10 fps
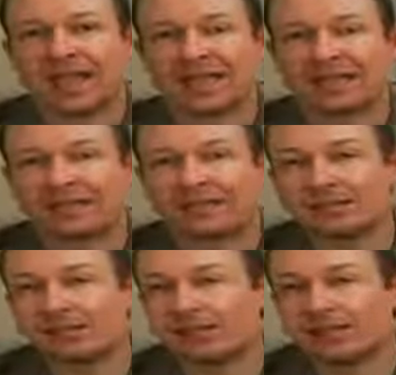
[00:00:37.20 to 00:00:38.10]

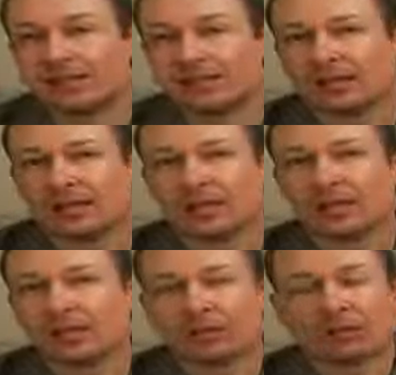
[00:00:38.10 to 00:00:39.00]
and that they
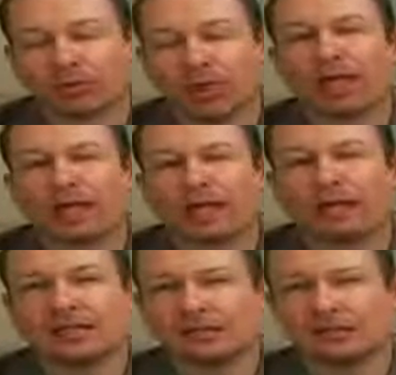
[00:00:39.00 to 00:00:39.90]
could
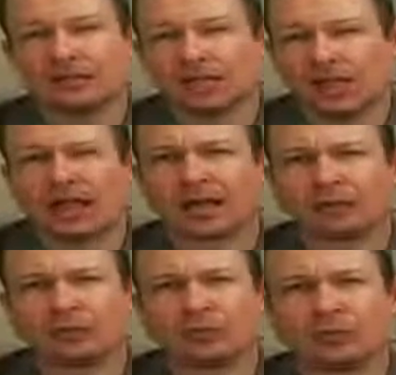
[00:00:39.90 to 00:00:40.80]
apply to their
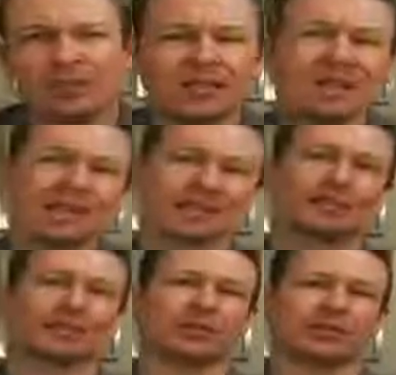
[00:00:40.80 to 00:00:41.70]
lives to really make a
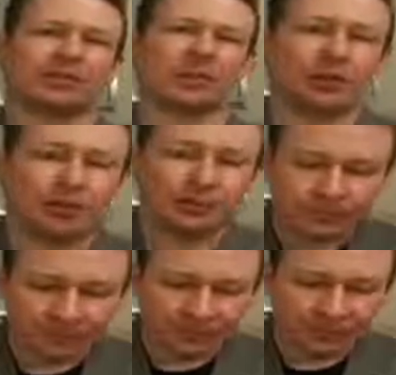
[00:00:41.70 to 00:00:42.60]
difference. So
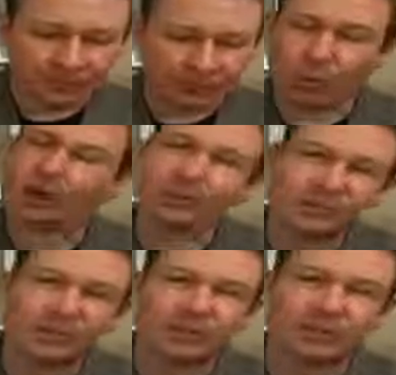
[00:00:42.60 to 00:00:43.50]
if you're
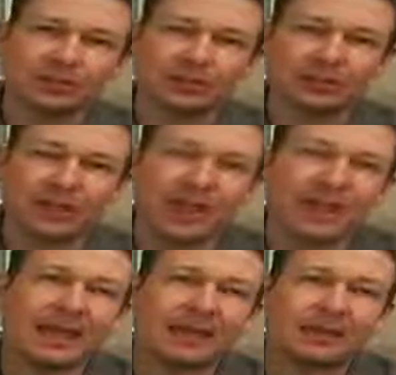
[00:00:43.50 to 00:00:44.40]
watching this
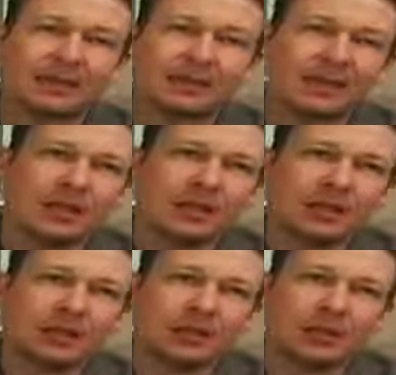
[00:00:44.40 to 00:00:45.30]
and
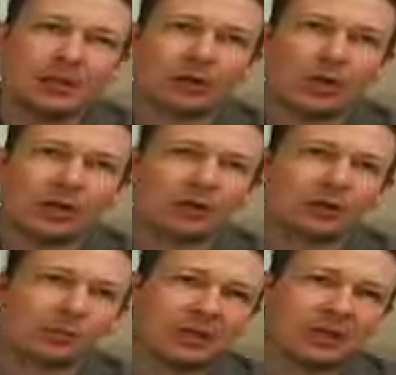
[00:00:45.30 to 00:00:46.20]
you're in one of
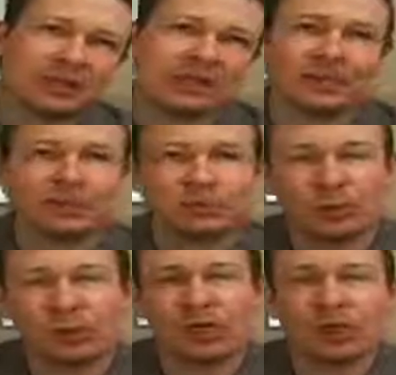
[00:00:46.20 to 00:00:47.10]
those places
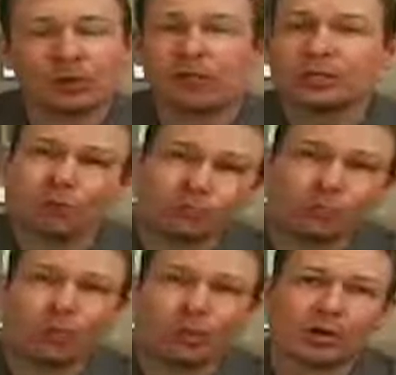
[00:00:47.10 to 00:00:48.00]
where you're not really
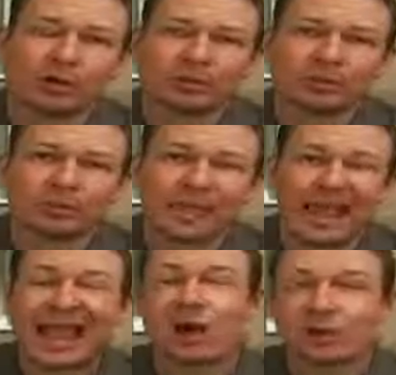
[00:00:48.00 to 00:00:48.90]
sure
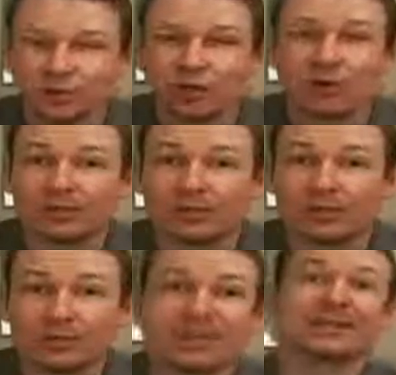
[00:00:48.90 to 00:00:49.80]
how you're going
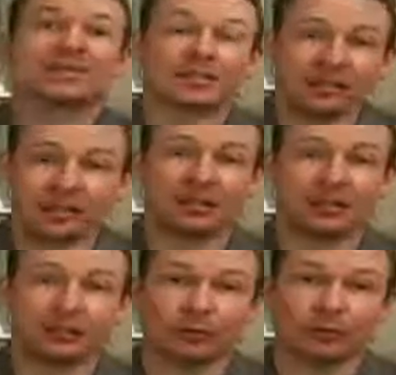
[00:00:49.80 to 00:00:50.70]
to get to the next
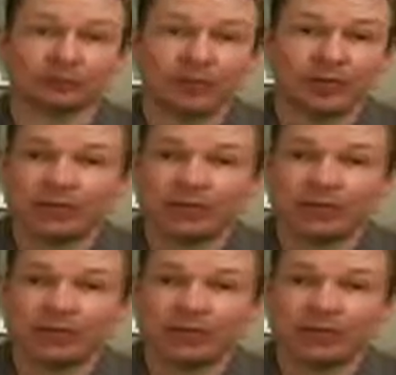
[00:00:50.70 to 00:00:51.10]
level,